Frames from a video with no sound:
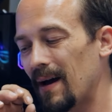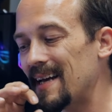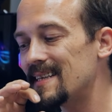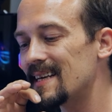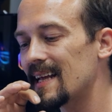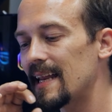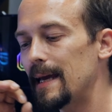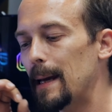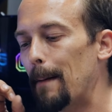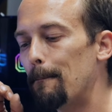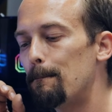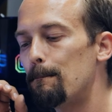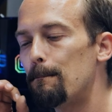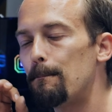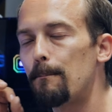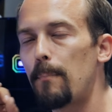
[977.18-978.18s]
basically
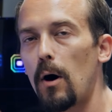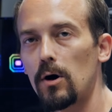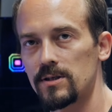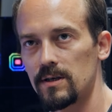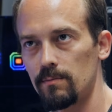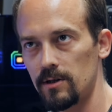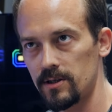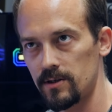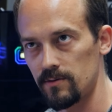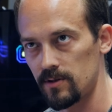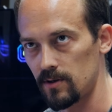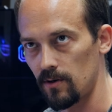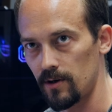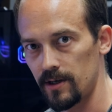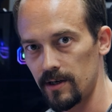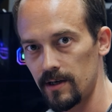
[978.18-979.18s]
impossible to
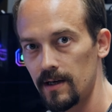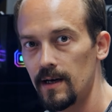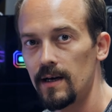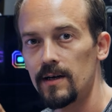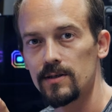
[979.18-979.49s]
solder.